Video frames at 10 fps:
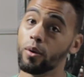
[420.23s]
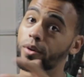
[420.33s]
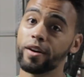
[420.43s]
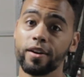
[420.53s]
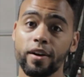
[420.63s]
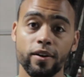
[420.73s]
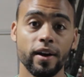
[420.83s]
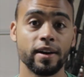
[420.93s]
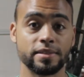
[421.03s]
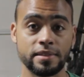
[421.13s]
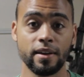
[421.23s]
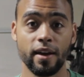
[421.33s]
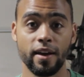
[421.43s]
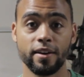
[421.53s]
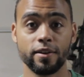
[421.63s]
Well, there you go guys.
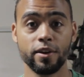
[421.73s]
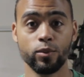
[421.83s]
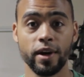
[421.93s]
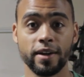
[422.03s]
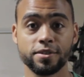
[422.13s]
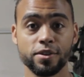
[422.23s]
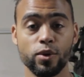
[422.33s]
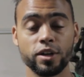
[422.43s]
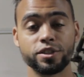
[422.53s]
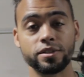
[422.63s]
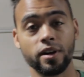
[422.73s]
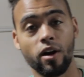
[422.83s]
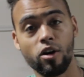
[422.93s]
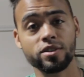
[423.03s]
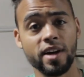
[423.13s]
Did we answer the question?
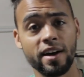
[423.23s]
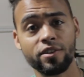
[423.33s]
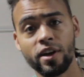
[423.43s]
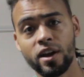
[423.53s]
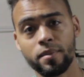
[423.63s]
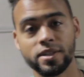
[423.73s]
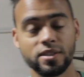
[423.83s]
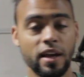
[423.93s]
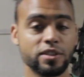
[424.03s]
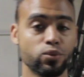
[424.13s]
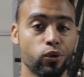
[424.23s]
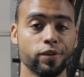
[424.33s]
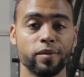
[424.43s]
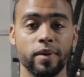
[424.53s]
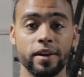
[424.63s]
Are Diode Dynamics lights worth
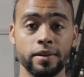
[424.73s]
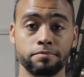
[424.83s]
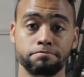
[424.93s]
the money?